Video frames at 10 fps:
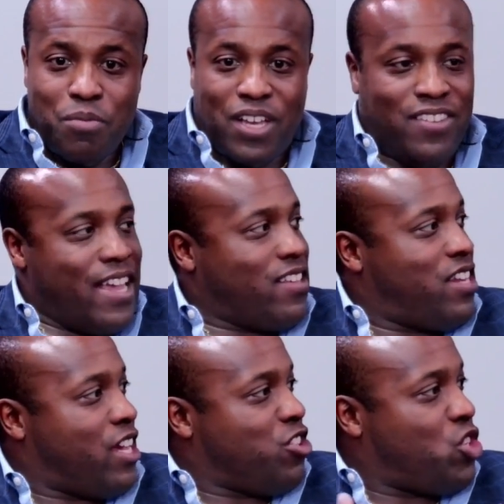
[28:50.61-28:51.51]
Because he had
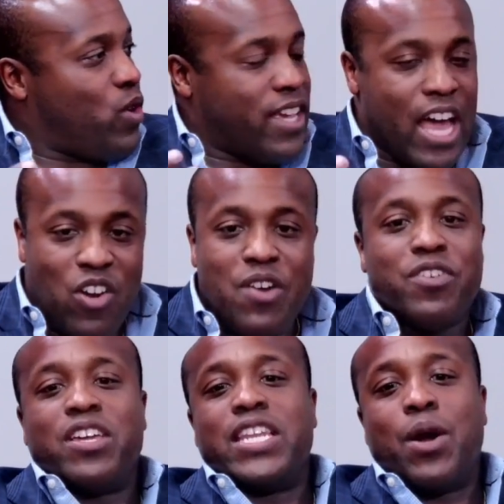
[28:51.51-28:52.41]
to take into account
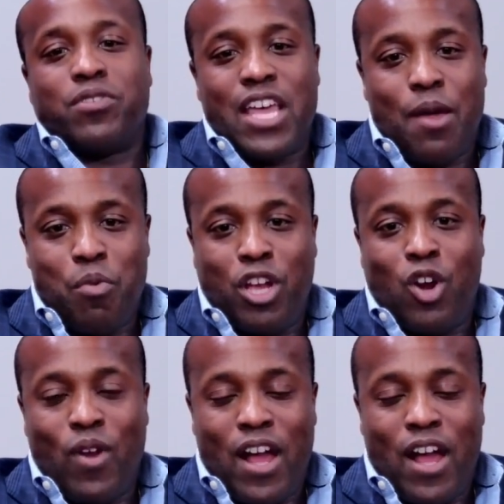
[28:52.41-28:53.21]
everything that was happening around